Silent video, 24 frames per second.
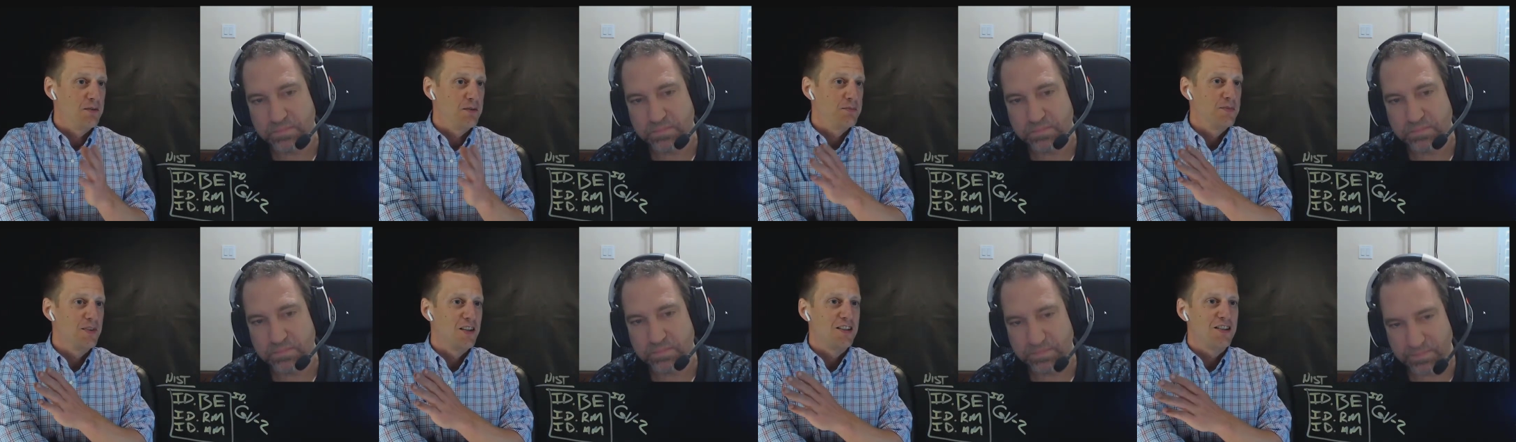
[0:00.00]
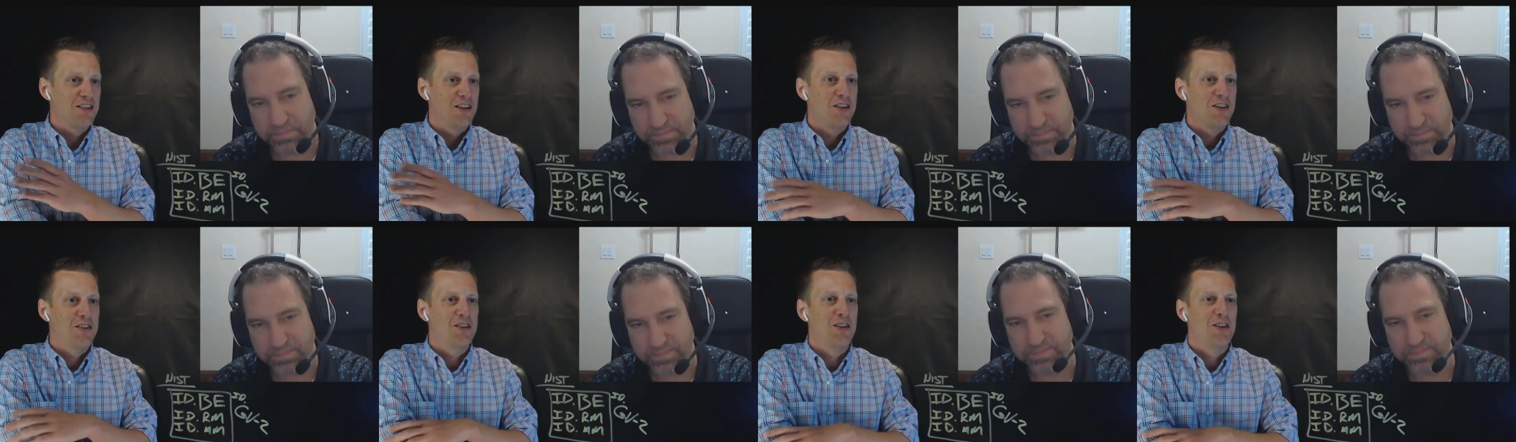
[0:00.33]

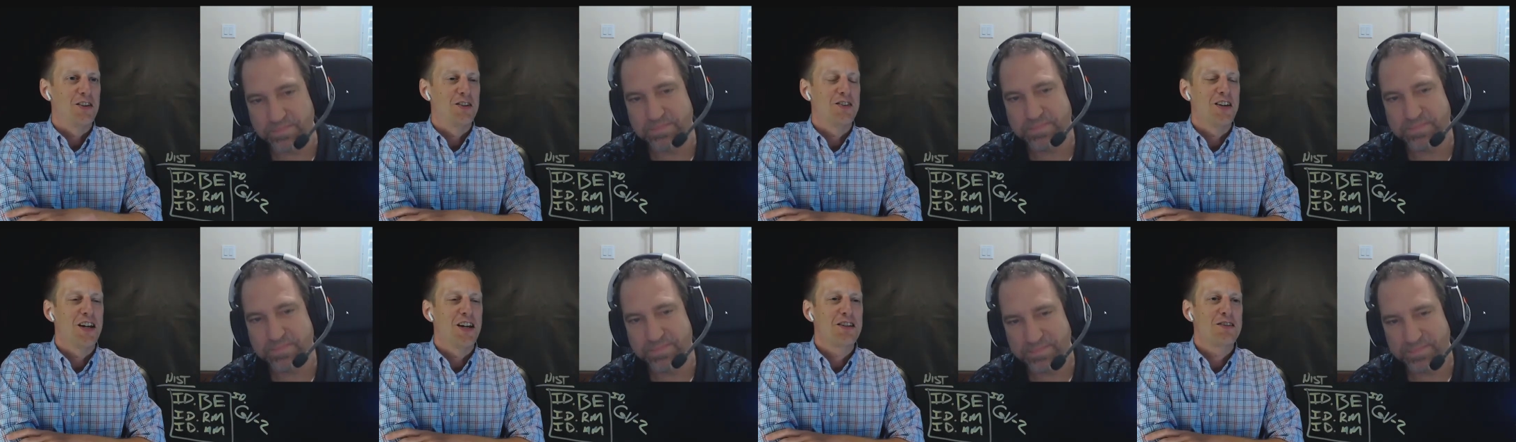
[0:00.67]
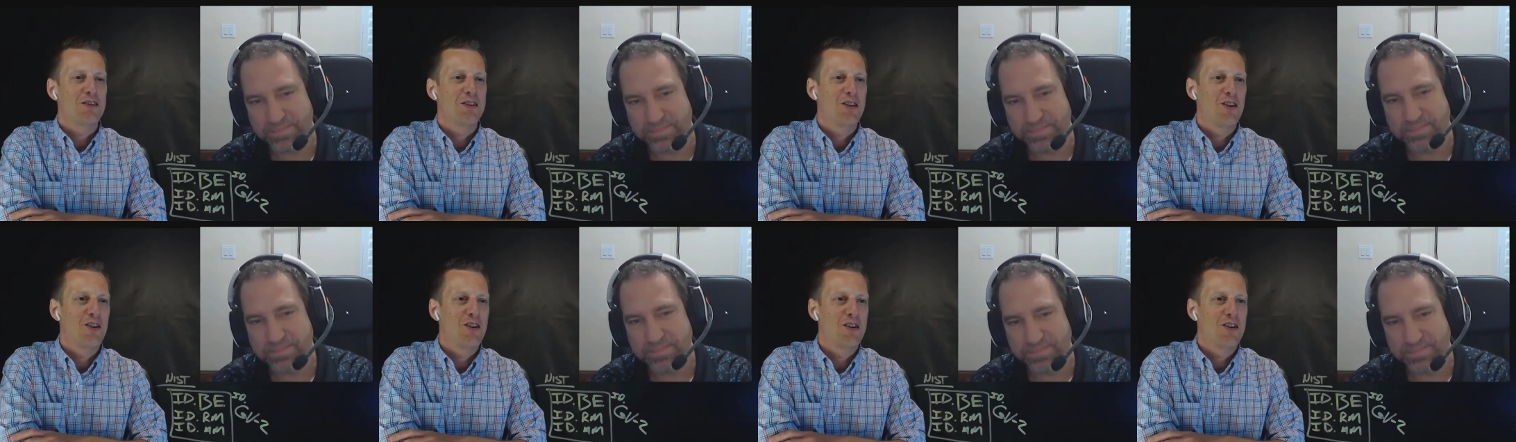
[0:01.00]
Speaker 1: a, a nice
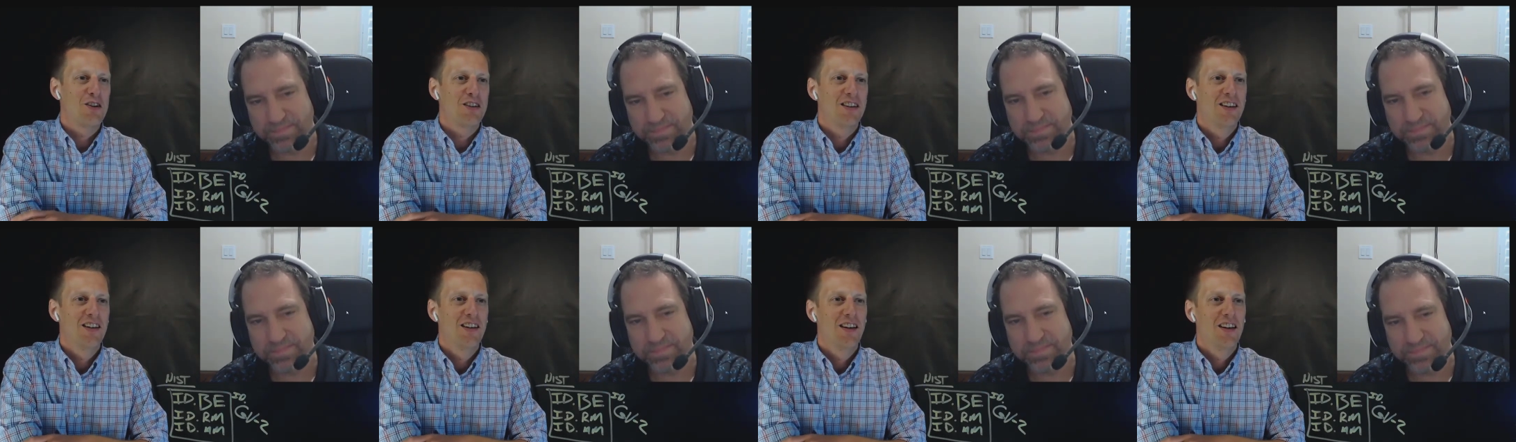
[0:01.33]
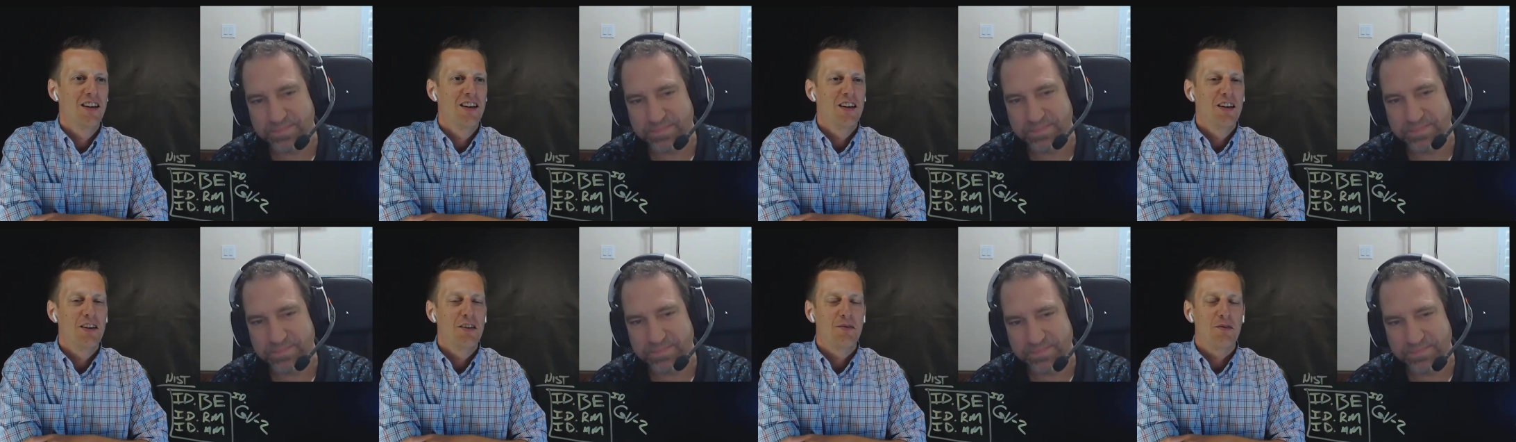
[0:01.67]
long,
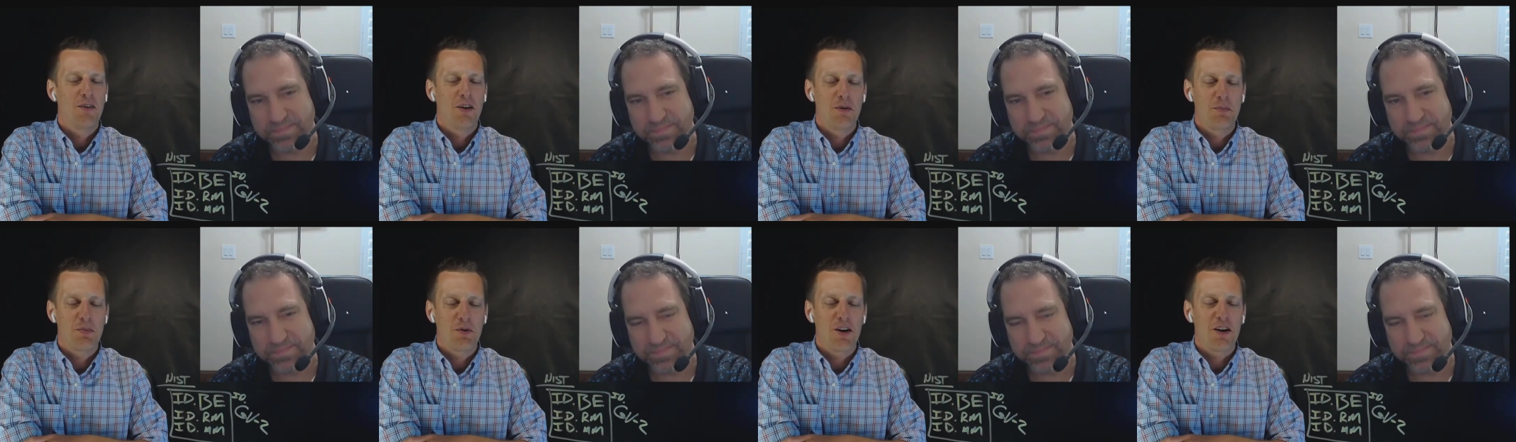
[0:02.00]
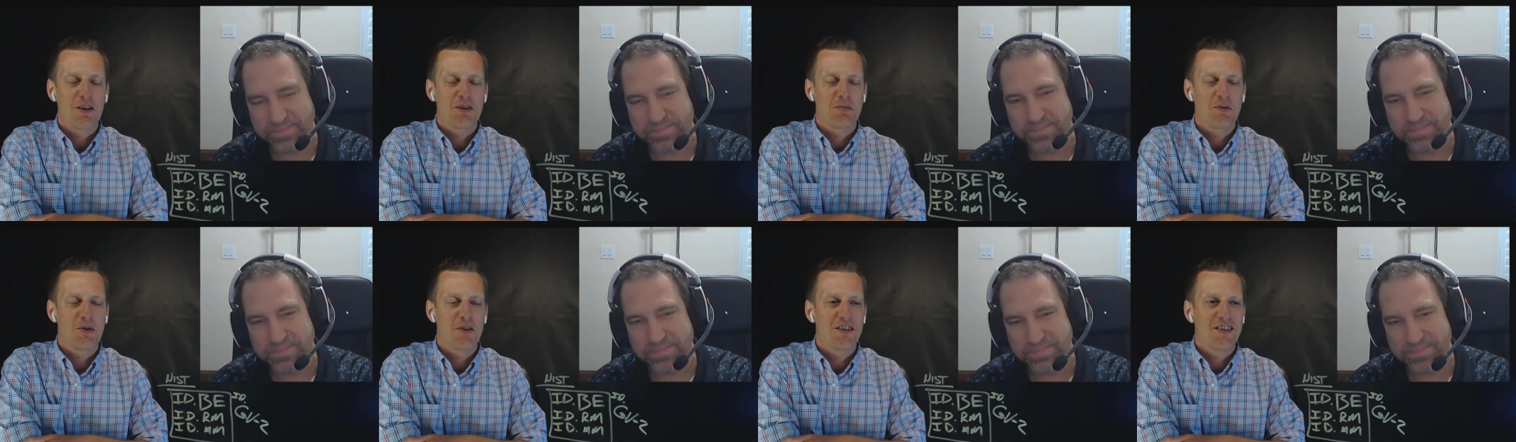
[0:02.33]
very
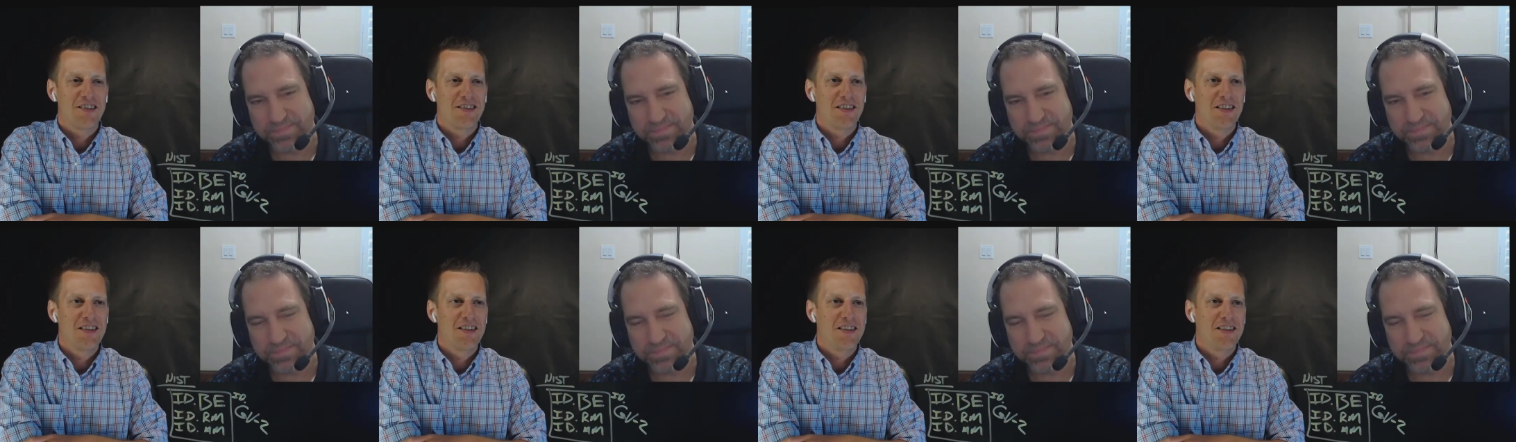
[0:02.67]
prosperous stint